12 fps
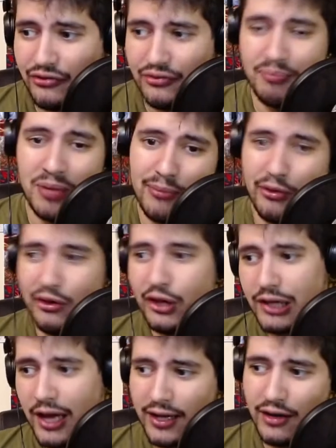people not
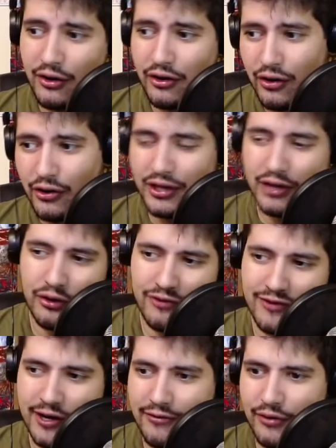liking your content or whatever,